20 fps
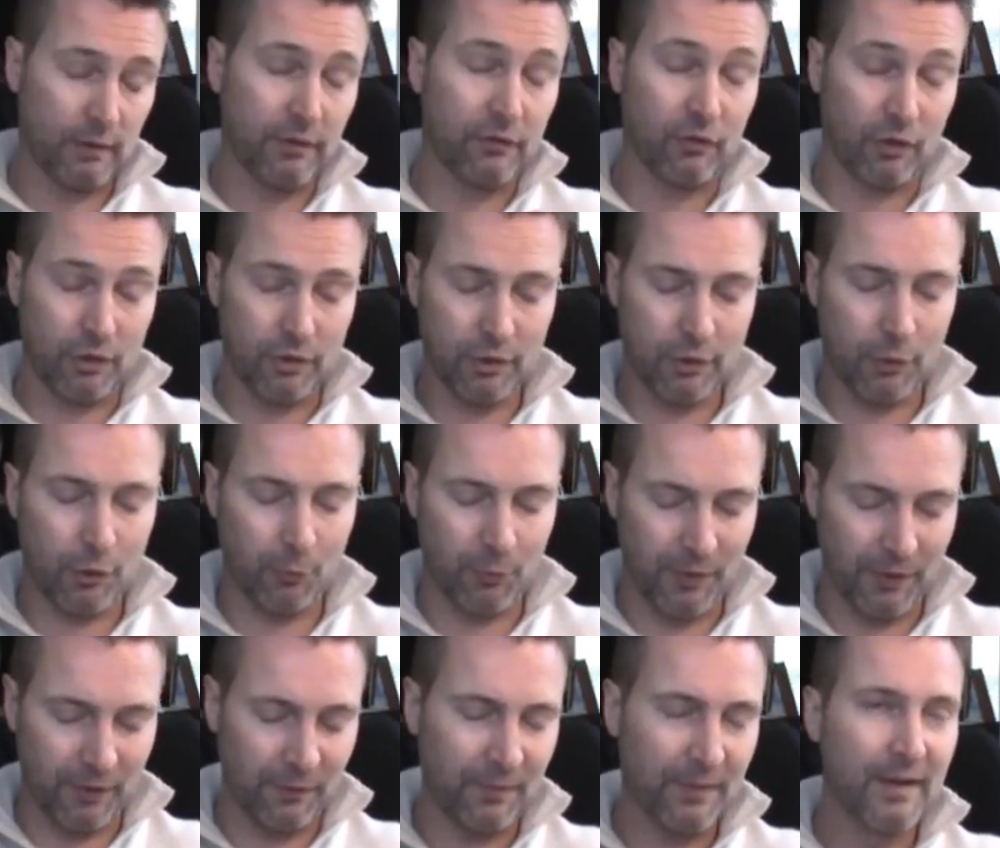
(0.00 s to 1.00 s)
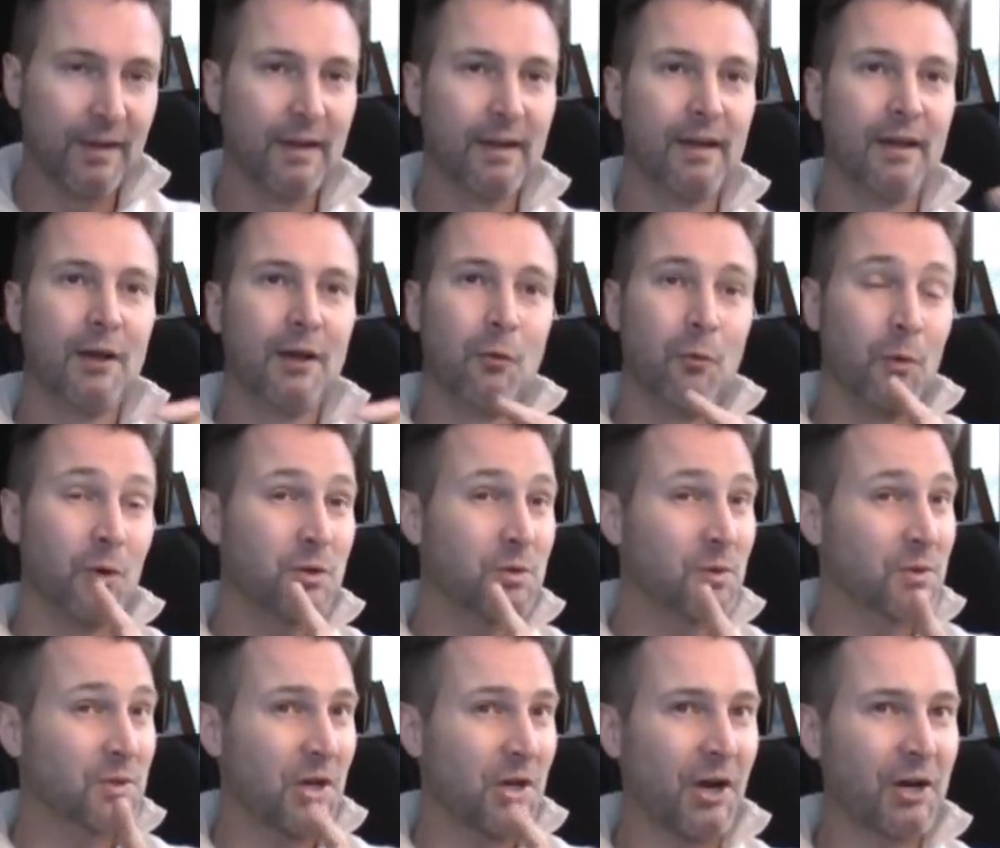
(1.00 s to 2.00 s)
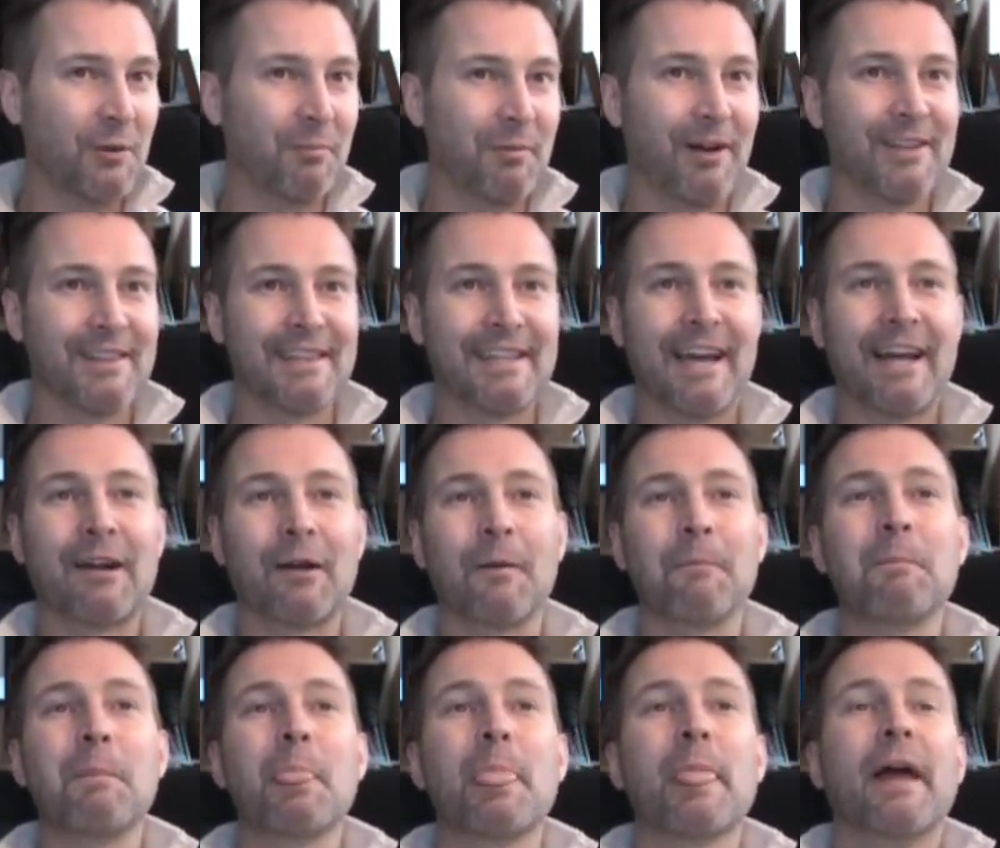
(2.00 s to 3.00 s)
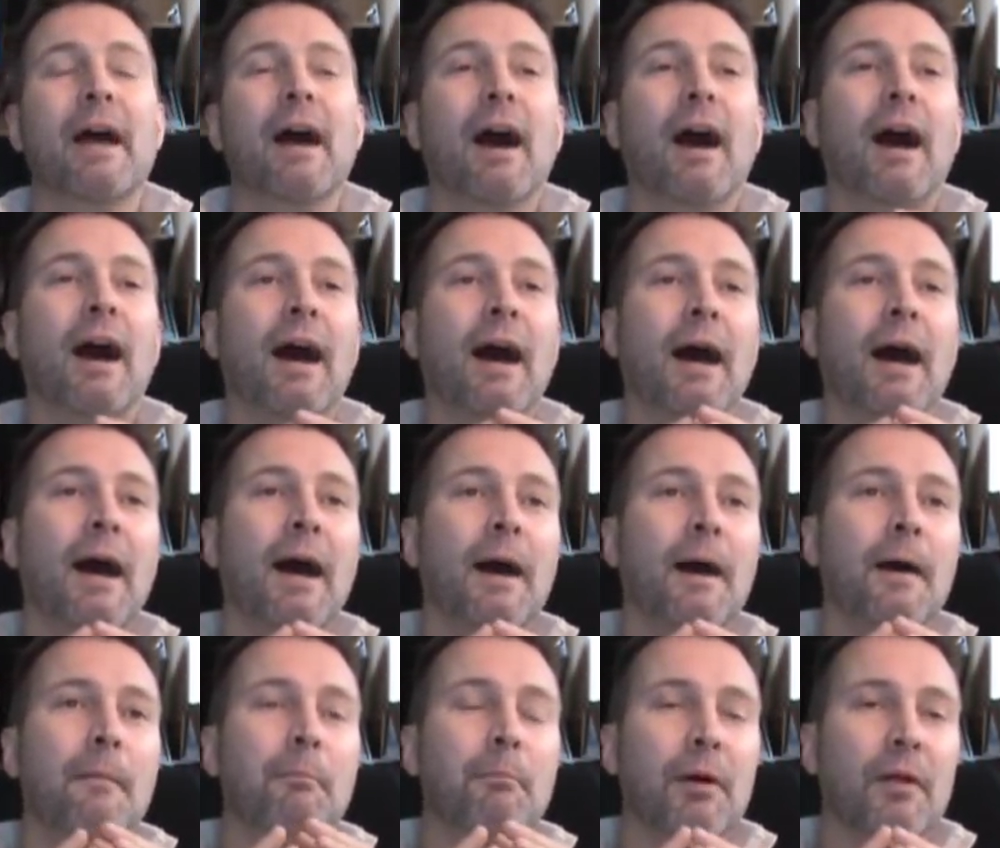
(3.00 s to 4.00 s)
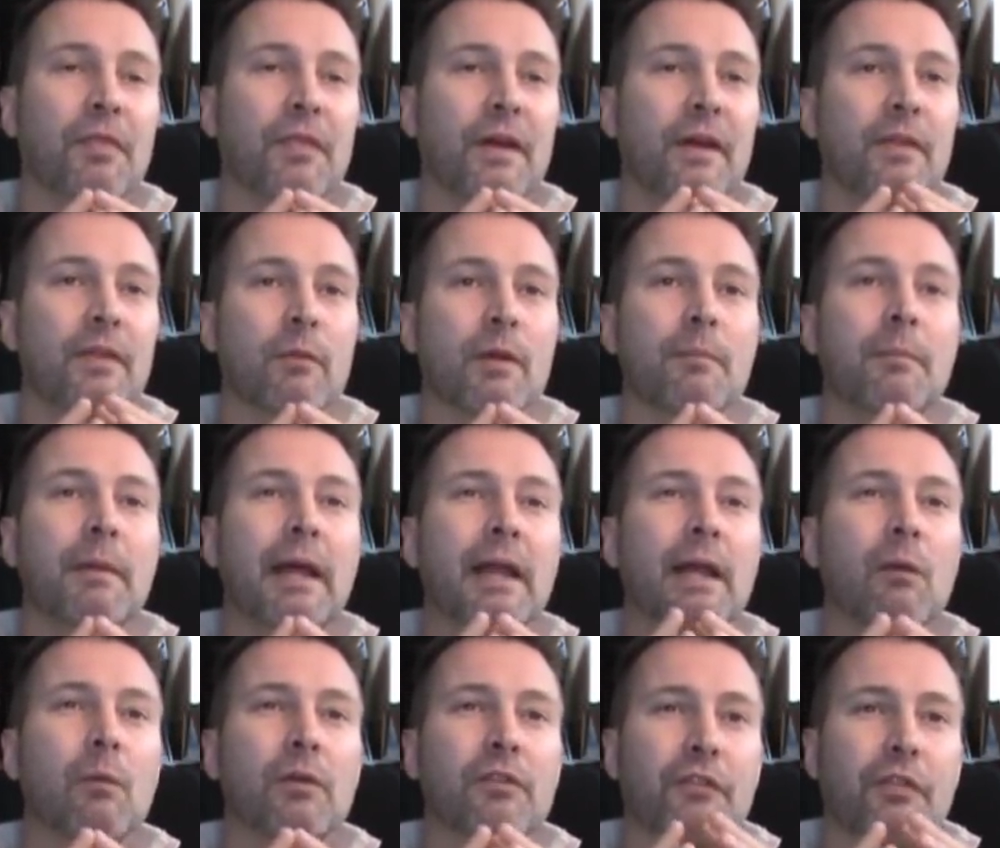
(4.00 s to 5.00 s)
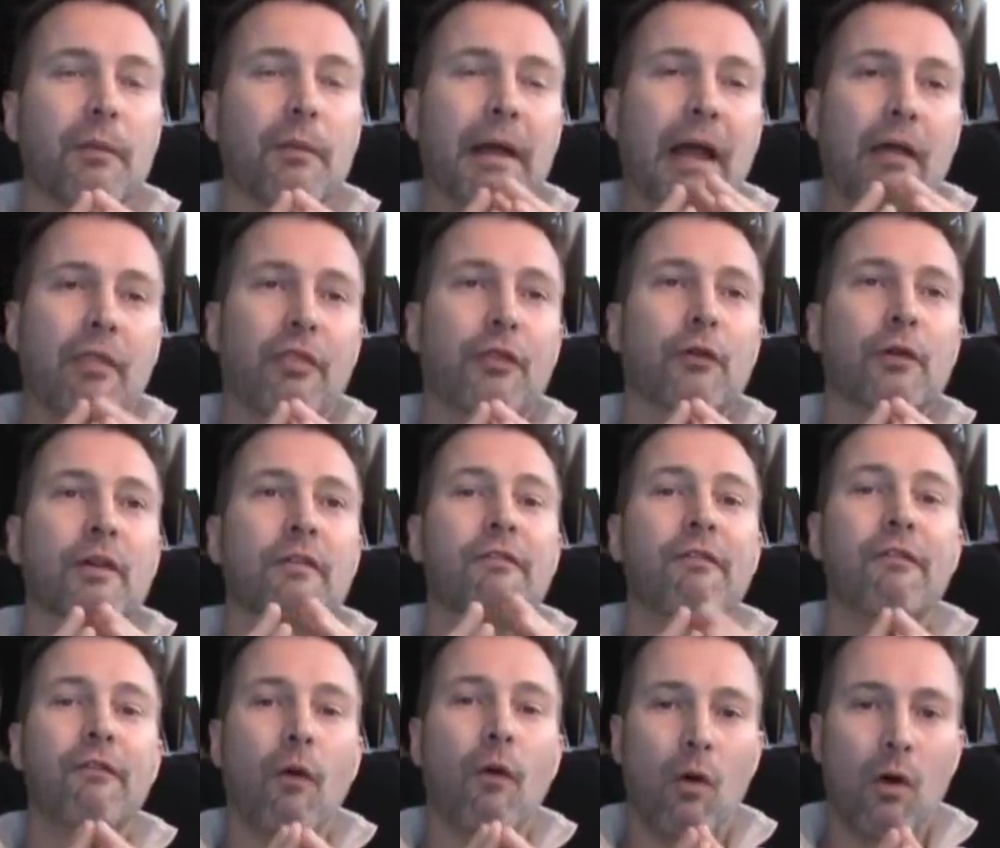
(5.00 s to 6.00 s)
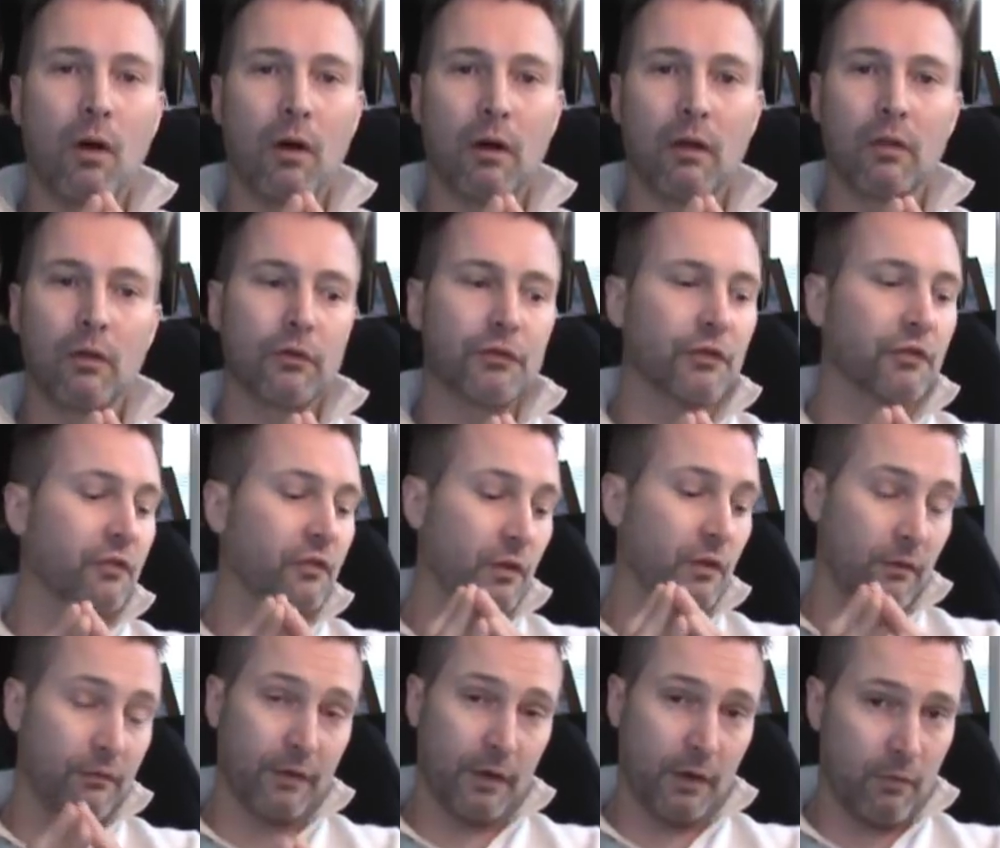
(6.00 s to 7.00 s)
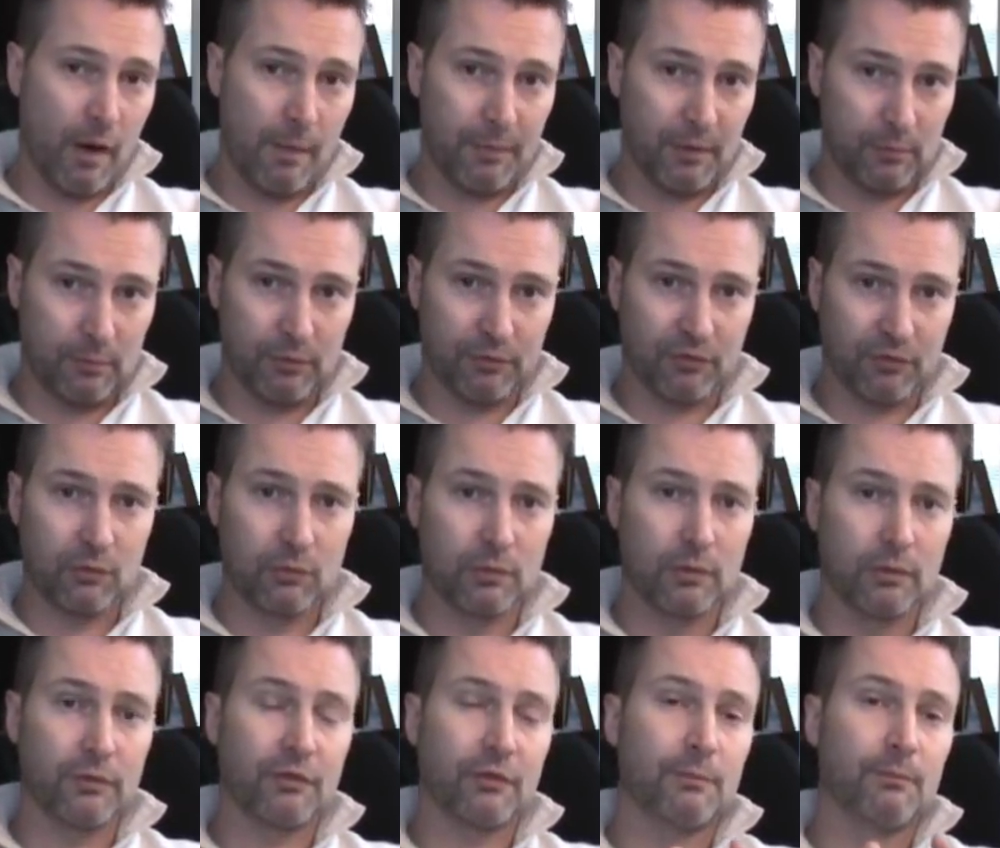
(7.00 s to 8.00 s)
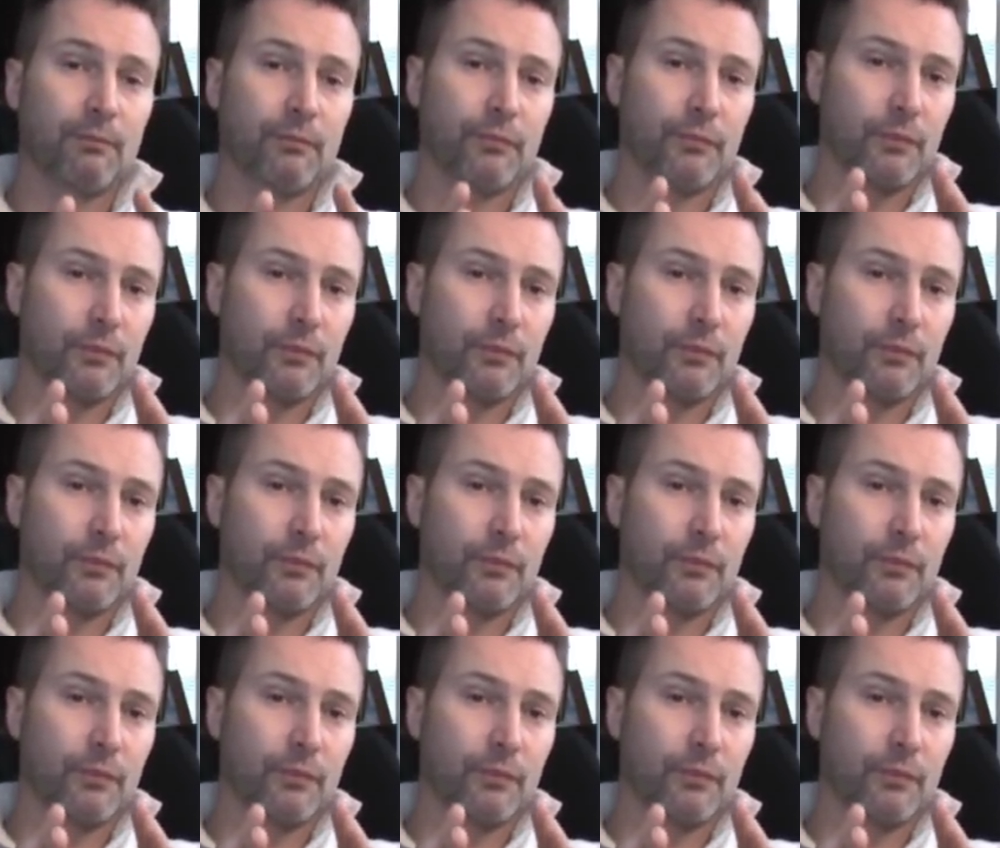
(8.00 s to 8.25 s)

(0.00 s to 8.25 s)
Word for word: at least a good career, which we'll talk about later. But then the remaining, what's the math, 34, those are still very reputable schools.